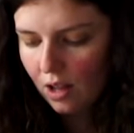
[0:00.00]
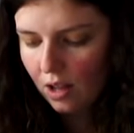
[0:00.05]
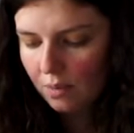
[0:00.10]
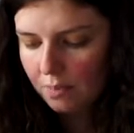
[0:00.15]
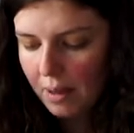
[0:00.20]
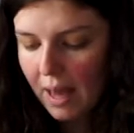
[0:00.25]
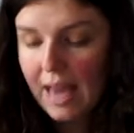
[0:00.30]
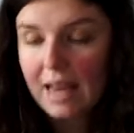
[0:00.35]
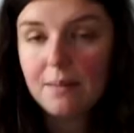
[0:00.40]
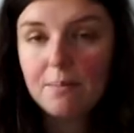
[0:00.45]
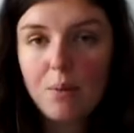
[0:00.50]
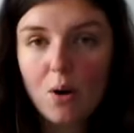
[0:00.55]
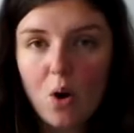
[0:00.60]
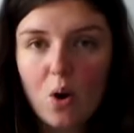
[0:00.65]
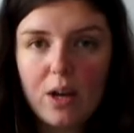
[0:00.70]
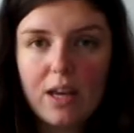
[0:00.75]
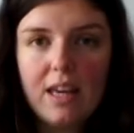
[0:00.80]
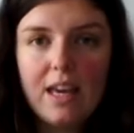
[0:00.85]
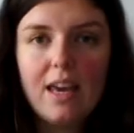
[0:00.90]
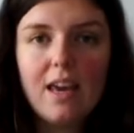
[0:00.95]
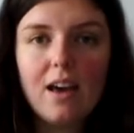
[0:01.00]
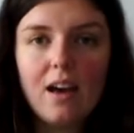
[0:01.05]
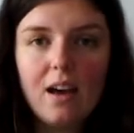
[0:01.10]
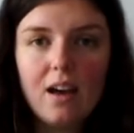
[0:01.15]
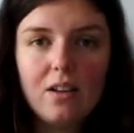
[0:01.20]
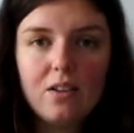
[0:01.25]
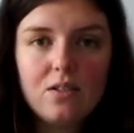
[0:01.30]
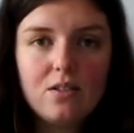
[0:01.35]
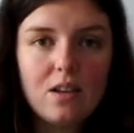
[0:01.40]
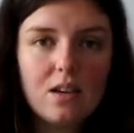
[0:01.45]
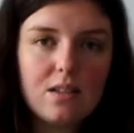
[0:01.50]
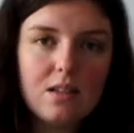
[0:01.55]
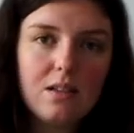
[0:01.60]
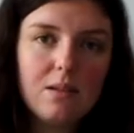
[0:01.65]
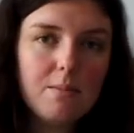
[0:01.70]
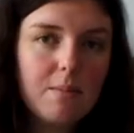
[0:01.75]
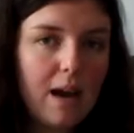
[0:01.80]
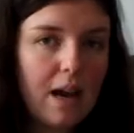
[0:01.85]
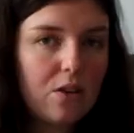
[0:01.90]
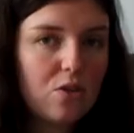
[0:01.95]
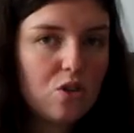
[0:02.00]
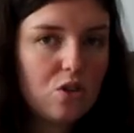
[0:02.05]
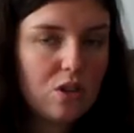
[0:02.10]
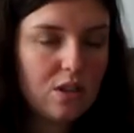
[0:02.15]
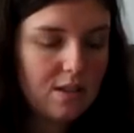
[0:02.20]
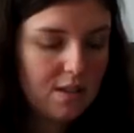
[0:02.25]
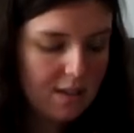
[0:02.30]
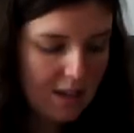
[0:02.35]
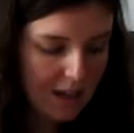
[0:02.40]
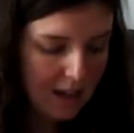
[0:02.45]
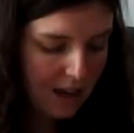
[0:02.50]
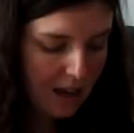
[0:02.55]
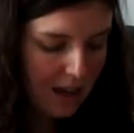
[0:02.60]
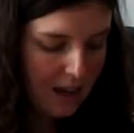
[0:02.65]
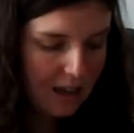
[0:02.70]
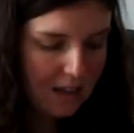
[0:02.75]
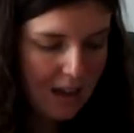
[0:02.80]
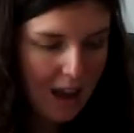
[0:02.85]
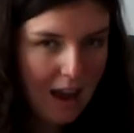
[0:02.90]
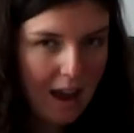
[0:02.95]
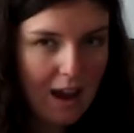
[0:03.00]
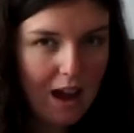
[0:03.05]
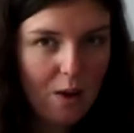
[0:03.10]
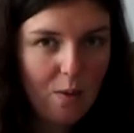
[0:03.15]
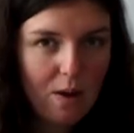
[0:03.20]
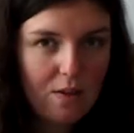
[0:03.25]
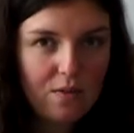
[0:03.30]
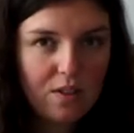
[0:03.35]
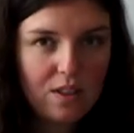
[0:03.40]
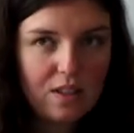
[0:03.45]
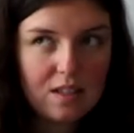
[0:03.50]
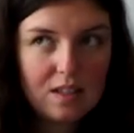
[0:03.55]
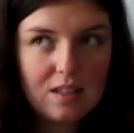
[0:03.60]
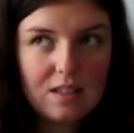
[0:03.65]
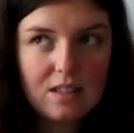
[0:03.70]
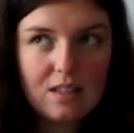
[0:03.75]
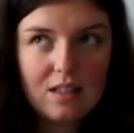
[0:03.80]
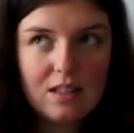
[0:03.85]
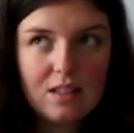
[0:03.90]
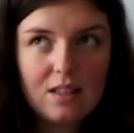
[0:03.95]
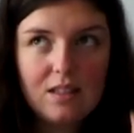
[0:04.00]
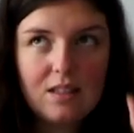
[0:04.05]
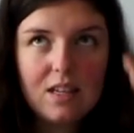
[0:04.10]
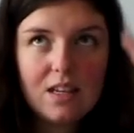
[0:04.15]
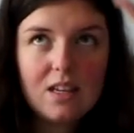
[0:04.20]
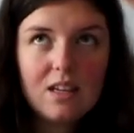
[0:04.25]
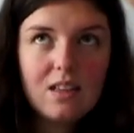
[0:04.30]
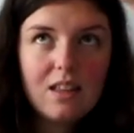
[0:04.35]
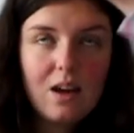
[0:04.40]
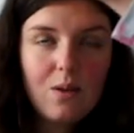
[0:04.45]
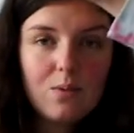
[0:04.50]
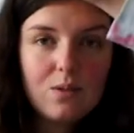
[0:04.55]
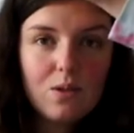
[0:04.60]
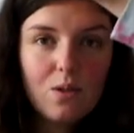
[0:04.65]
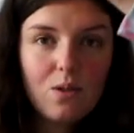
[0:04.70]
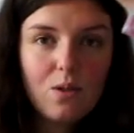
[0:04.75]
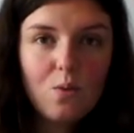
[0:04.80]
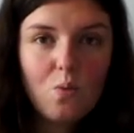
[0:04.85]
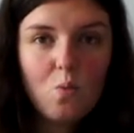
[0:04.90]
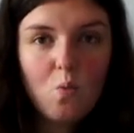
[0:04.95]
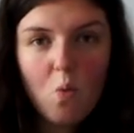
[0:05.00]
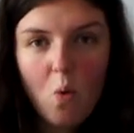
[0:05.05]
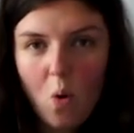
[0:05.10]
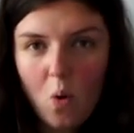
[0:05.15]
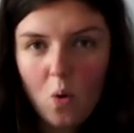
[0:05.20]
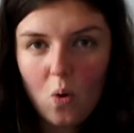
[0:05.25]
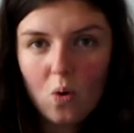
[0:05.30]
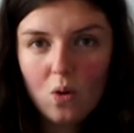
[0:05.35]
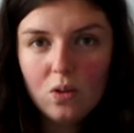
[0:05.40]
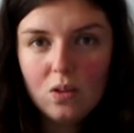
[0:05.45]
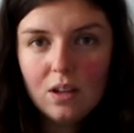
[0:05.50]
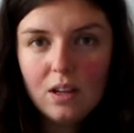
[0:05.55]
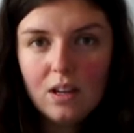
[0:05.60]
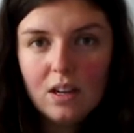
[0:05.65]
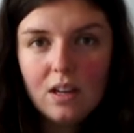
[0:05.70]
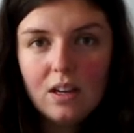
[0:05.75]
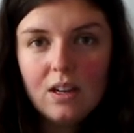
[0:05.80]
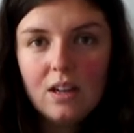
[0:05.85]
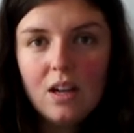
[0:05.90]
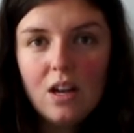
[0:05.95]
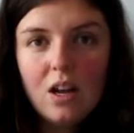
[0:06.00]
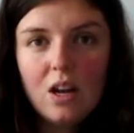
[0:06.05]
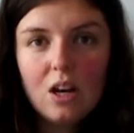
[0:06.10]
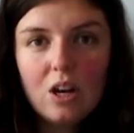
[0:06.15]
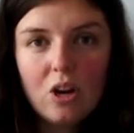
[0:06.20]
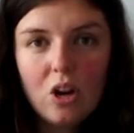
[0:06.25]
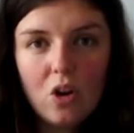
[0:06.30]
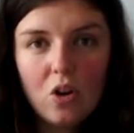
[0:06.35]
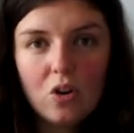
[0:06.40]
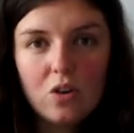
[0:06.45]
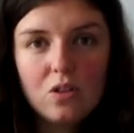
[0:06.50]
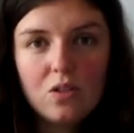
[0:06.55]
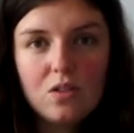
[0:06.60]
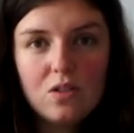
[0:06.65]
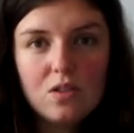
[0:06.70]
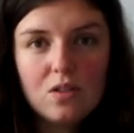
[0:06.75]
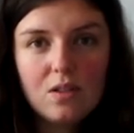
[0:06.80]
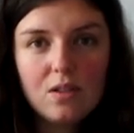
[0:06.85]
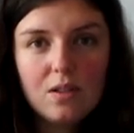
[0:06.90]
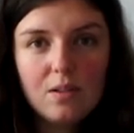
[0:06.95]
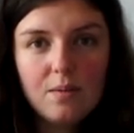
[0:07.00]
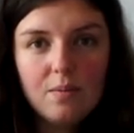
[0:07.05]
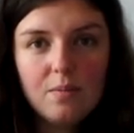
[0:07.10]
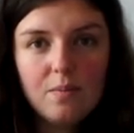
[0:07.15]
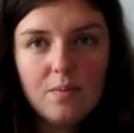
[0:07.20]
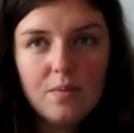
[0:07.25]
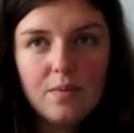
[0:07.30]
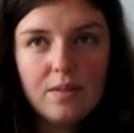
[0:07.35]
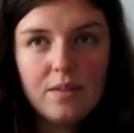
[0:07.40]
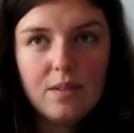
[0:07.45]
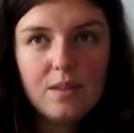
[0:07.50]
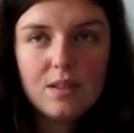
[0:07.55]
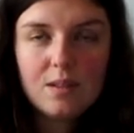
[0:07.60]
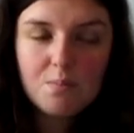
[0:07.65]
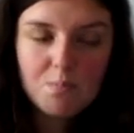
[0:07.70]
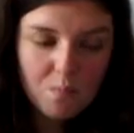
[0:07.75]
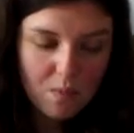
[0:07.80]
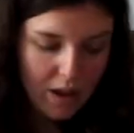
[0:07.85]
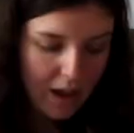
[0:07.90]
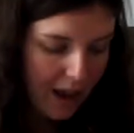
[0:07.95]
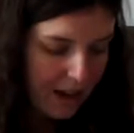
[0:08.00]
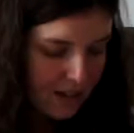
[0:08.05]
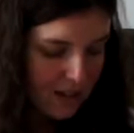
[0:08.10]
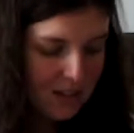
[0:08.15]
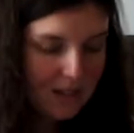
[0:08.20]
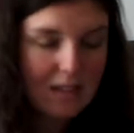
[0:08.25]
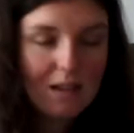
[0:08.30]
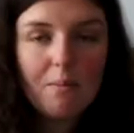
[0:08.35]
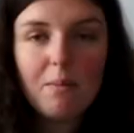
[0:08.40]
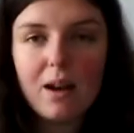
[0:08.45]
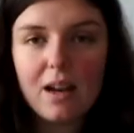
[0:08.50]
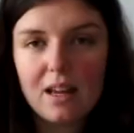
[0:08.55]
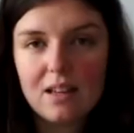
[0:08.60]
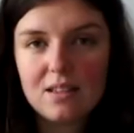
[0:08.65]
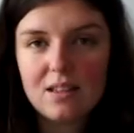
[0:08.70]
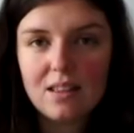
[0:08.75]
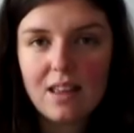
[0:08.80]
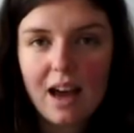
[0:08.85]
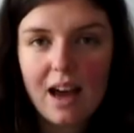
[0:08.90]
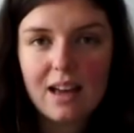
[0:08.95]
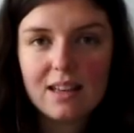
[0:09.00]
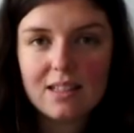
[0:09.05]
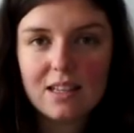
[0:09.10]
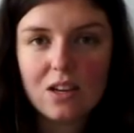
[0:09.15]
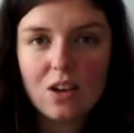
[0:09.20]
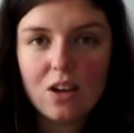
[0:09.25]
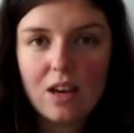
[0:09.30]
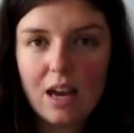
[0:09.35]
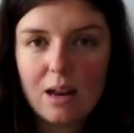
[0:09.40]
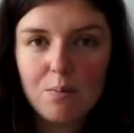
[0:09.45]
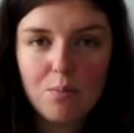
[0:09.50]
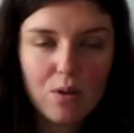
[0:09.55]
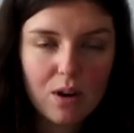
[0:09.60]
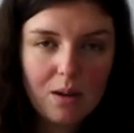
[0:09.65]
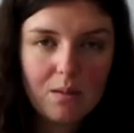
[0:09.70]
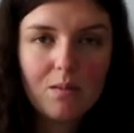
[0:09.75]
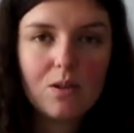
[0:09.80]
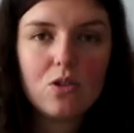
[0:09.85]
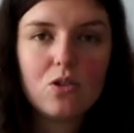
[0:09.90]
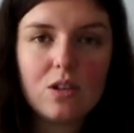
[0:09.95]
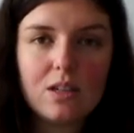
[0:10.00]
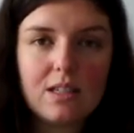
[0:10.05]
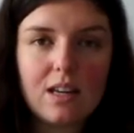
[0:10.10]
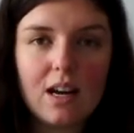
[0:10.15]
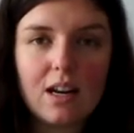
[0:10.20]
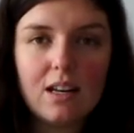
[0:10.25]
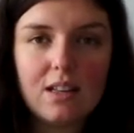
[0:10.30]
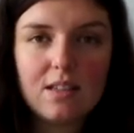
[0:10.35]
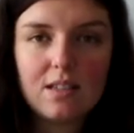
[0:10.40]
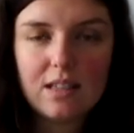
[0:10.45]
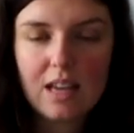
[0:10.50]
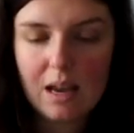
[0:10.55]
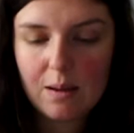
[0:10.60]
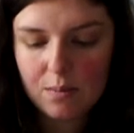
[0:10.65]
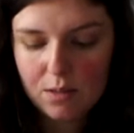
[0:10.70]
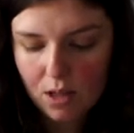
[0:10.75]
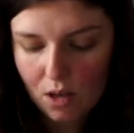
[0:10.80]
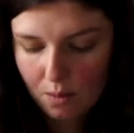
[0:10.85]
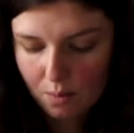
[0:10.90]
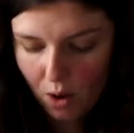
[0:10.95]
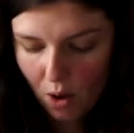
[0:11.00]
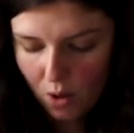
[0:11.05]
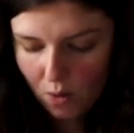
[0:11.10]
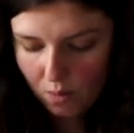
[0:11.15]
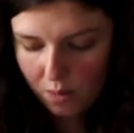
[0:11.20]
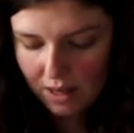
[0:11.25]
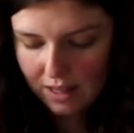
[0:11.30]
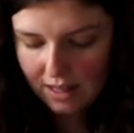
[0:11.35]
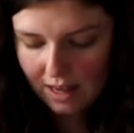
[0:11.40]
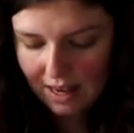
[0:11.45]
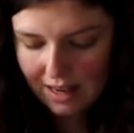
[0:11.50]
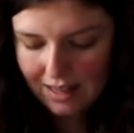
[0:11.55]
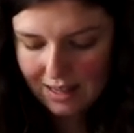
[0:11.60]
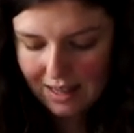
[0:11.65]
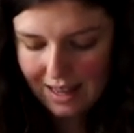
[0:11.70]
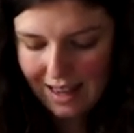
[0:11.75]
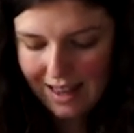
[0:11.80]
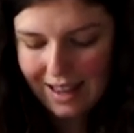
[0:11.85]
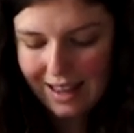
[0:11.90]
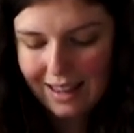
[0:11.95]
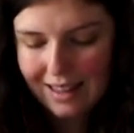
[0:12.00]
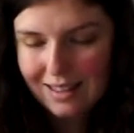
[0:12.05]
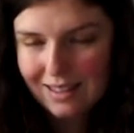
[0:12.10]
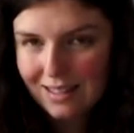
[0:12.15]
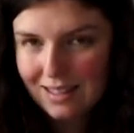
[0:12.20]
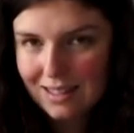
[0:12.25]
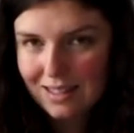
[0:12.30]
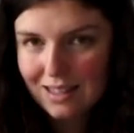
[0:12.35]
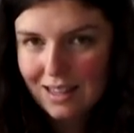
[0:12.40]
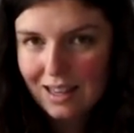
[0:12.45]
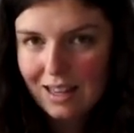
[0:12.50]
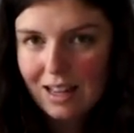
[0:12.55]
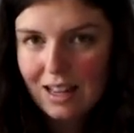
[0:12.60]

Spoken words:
paint pot here doesn't match the sticker in there. However, the sticker that was on the wall looked as similar to that as it could get, pretty much exactly the same. So I'm hoping that it is.